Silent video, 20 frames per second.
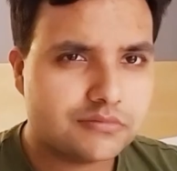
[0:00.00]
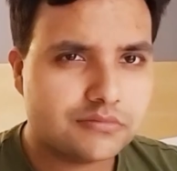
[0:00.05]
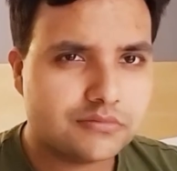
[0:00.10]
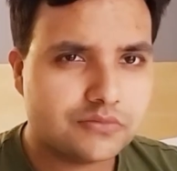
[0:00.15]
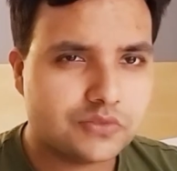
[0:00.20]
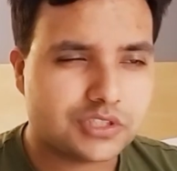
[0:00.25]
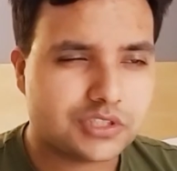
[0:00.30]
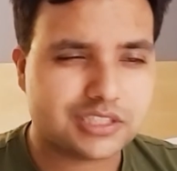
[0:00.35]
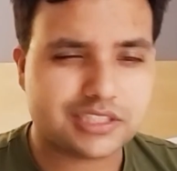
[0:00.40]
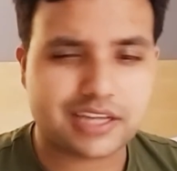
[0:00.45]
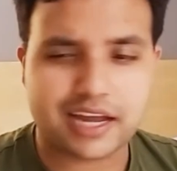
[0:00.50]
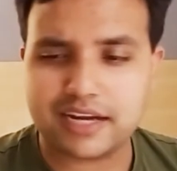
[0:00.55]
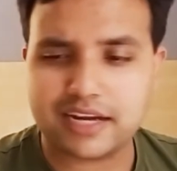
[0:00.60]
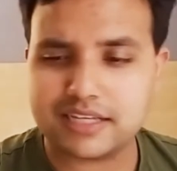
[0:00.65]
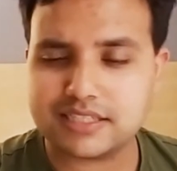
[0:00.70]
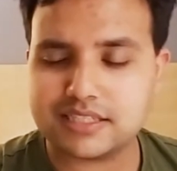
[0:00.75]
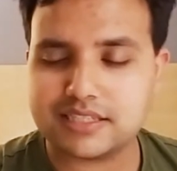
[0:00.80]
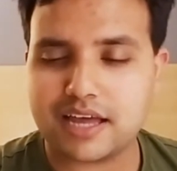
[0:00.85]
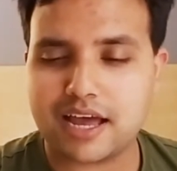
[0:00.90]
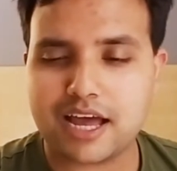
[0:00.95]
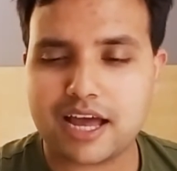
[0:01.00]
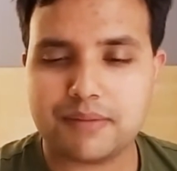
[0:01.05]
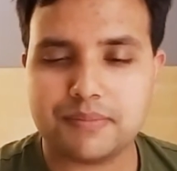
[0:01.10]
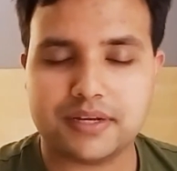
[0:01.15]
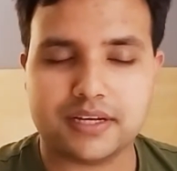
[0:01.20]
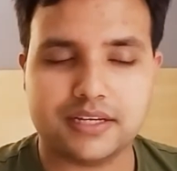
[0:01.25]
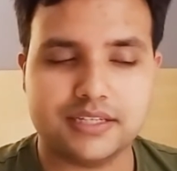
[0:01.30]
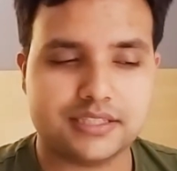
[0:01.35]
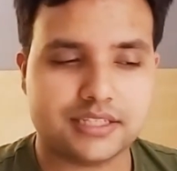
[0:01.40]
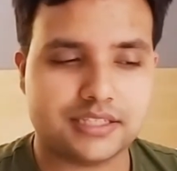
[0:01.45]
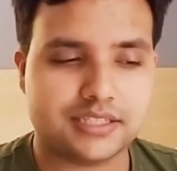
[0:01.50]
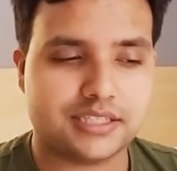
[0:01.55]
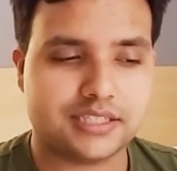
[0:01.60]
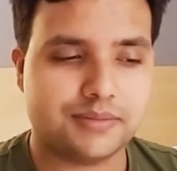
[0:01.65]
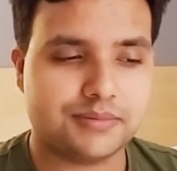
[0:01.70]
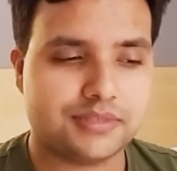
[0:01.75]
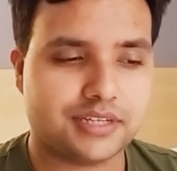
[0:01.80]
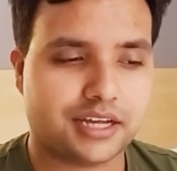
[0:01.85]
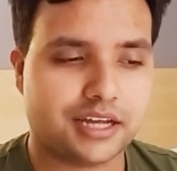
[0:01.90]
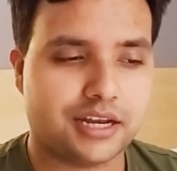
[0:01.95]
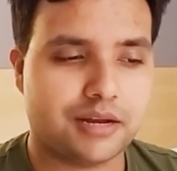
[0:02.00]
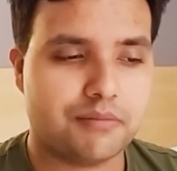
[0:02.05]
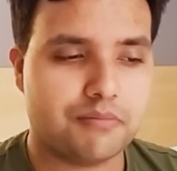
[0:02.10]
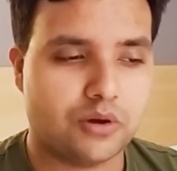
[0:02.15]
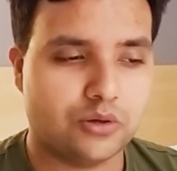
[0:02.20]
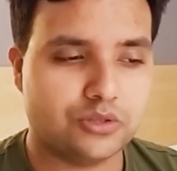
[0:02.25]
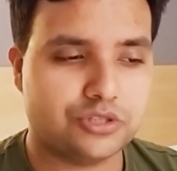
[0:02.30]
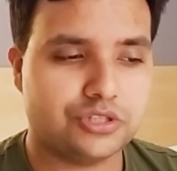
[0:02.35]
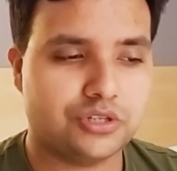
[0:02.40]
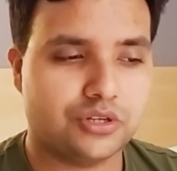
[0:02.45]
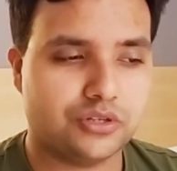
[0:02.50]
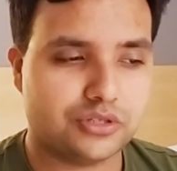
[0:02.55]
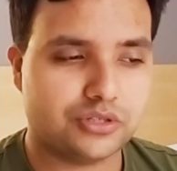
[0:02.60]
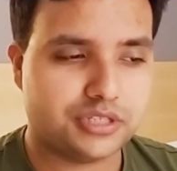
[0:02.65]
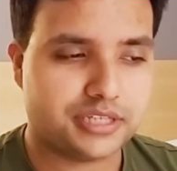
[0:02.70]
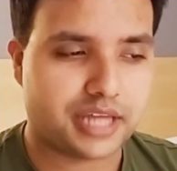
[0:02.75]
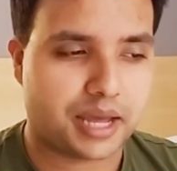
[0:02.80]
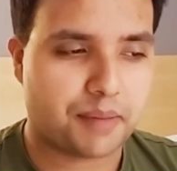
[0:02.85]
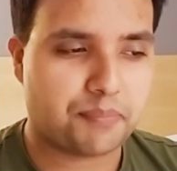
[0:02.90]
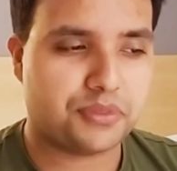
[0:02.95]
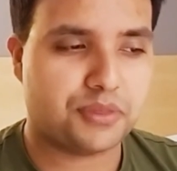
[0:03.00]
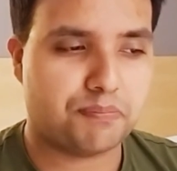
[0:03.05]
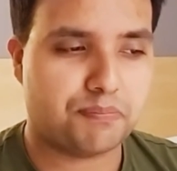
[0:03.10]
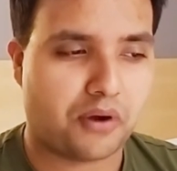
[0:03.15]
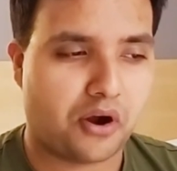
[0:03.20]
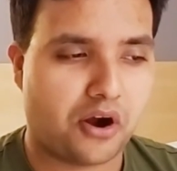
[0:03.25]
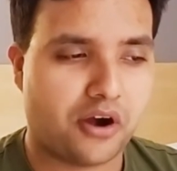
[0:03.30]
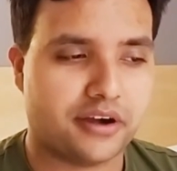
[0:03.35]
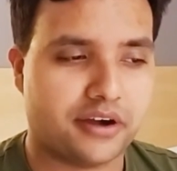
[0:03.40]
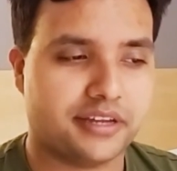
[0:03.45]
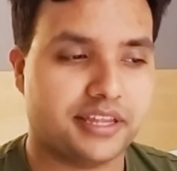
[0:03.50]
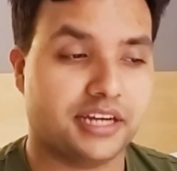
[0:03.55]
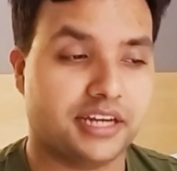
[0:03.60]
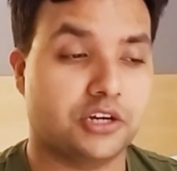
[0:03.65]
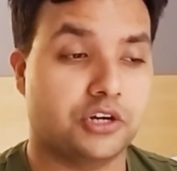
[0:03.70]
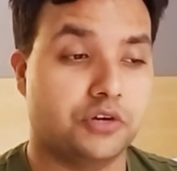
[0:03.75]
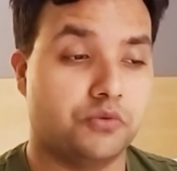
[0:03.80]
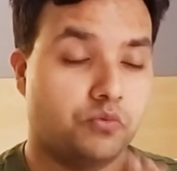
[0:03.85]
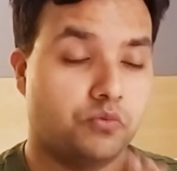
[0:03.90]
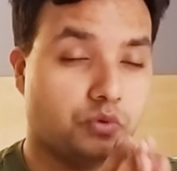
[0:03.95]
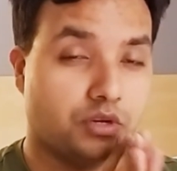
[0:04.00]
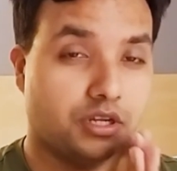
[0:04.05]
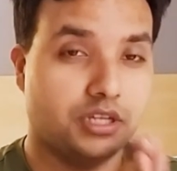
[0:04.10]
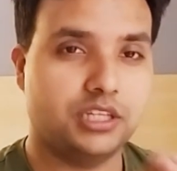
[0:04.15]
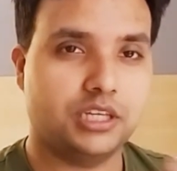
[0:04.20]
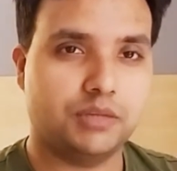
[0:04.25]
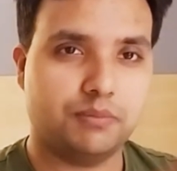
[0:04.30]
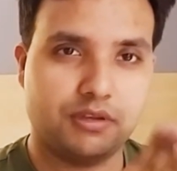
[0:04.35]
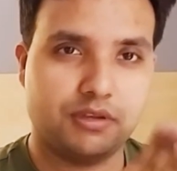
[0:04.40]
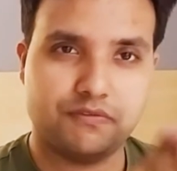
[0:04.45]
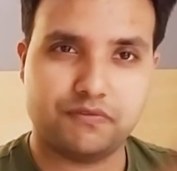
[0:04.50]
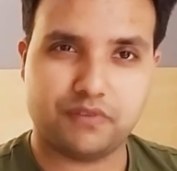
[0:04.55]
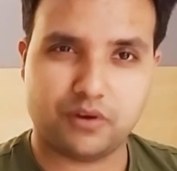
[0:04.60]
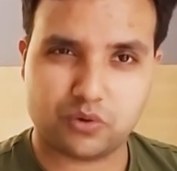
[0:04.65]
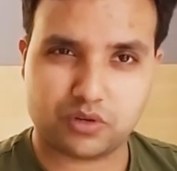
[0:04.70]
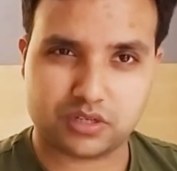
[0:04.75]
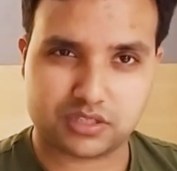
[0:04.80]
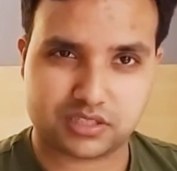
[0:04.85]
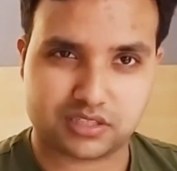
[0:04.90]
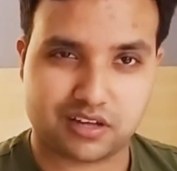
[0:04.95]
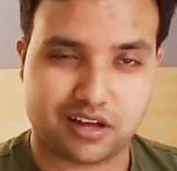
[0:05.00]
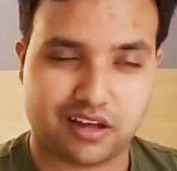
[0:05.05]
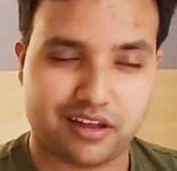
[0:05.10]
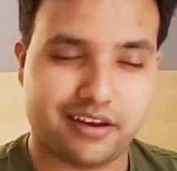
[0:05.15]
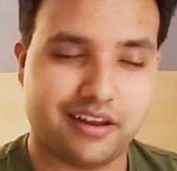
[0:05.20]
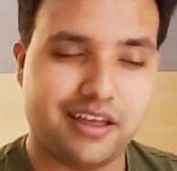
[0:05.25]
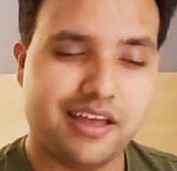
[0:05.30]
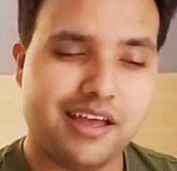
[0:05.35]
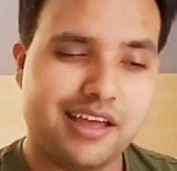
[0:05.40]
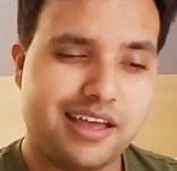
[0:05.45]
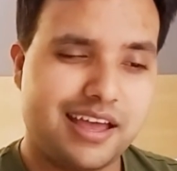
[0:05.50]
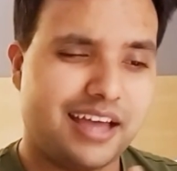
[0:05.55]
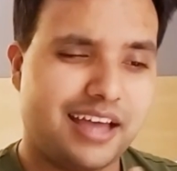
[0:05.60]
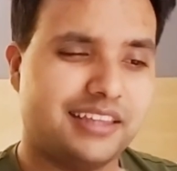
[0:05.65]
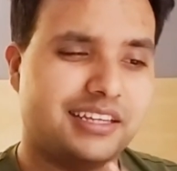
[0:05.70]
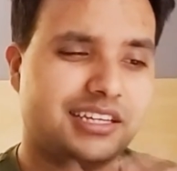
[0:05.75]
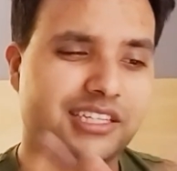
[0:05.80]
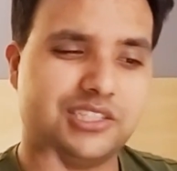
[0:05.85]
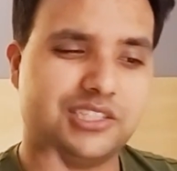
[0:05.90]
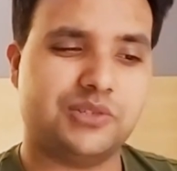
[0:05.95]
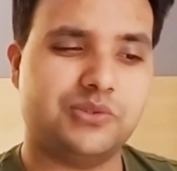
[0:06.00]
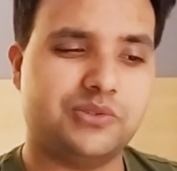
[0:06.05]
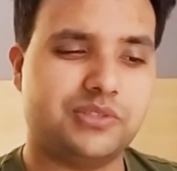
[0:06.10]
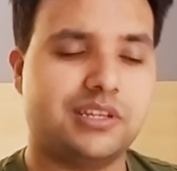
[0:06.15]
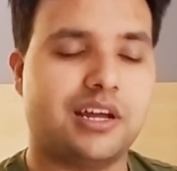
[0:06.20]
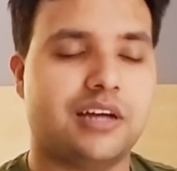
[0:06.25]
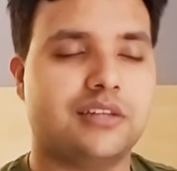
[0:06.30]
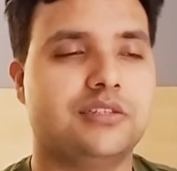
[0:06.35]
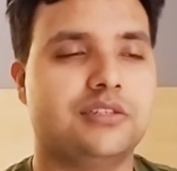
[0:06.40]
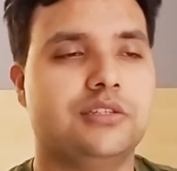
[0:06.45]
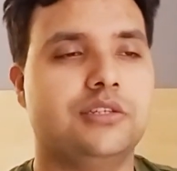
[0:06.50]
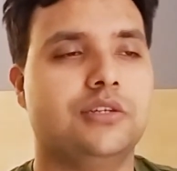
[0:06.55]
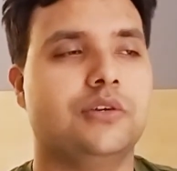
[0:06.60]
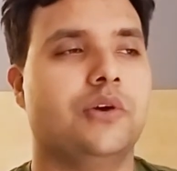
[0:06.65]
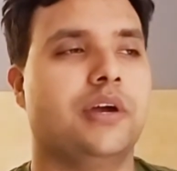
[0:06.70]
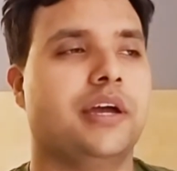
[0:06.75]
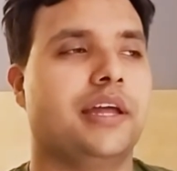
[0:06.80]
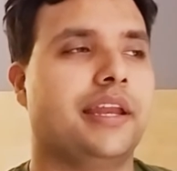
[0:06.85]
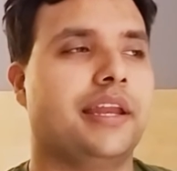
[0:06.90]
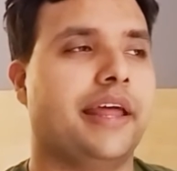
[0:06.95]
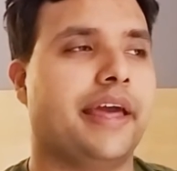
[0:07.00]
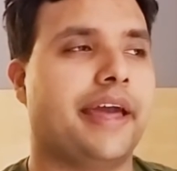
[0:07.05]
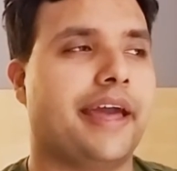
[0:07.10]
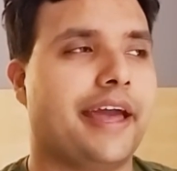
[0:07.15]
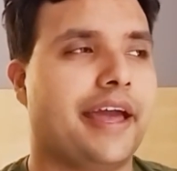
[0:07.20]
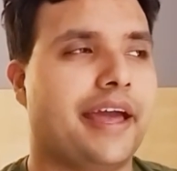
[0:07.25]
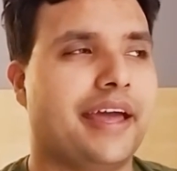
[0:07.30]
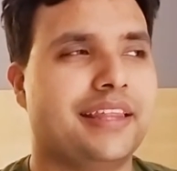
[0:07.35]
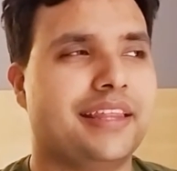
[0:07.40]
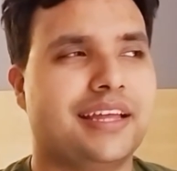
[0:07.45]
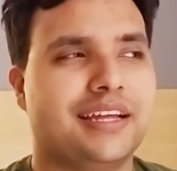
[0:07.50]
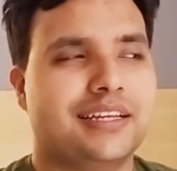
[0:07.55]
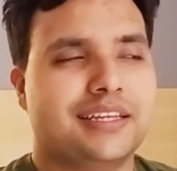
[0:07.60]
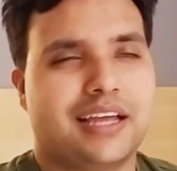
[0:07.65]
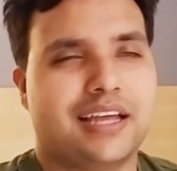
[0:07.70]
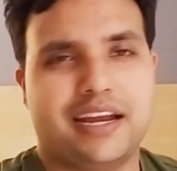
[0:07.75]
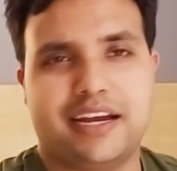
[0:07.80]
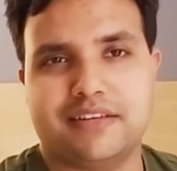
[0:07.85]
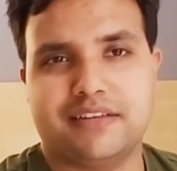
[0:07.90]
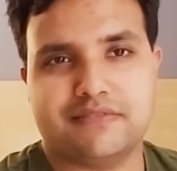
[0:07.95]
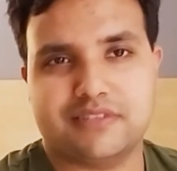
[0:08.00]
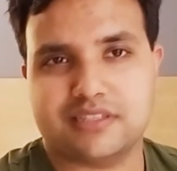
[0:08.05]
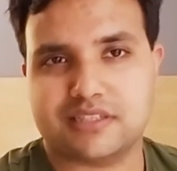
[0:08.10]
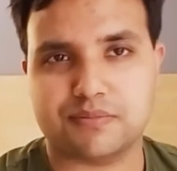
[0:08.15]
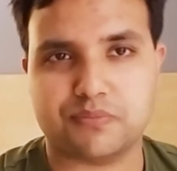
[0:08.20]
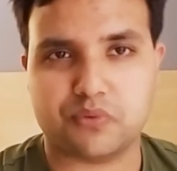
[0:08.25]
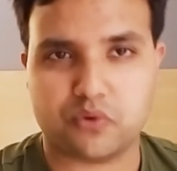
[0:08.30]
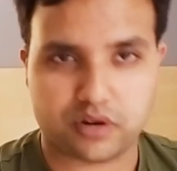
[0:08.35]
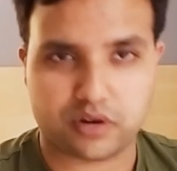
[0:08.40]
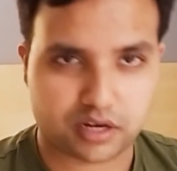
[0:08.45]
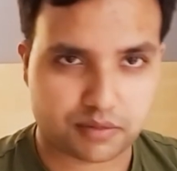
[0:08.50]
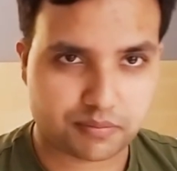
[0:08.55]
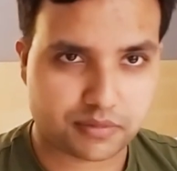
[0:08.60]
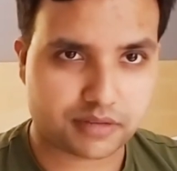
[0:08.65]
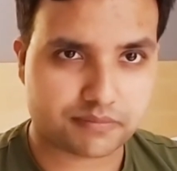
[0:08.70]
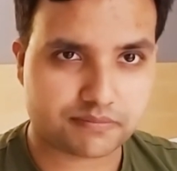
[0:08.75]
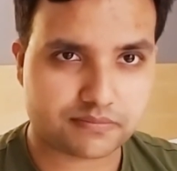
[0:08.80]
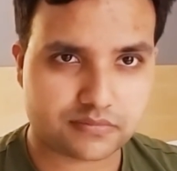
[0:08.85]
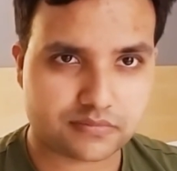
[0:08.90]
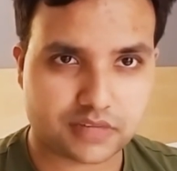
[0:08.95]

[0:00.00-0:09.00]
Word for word: which is kind of sad because it seems like an emotional depth part that could really be focused on, and they choose not to do it, and that kind of disappointed me.